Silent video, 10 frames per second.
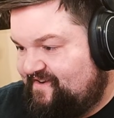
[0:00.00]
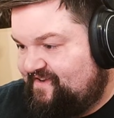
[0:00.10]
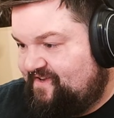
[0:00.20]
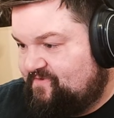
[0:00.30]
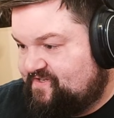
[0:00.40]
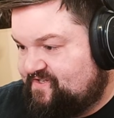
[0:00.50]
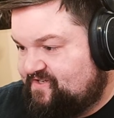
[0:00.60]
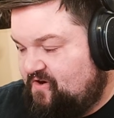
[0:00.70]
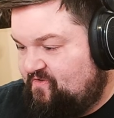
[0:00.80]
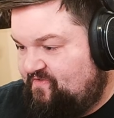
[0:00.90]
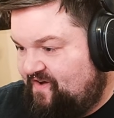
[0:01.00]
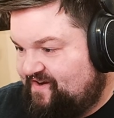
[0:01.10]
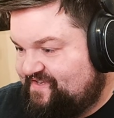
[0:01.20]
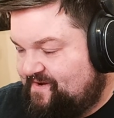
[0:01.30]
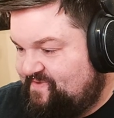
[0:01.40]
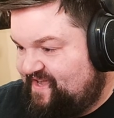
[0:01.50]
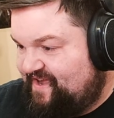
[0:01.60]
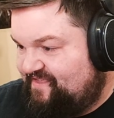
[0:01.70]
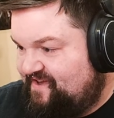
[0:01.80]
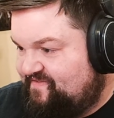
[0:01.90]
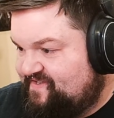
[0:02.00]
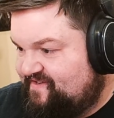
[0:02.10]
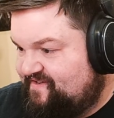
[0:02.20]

He was so fucked up that I left.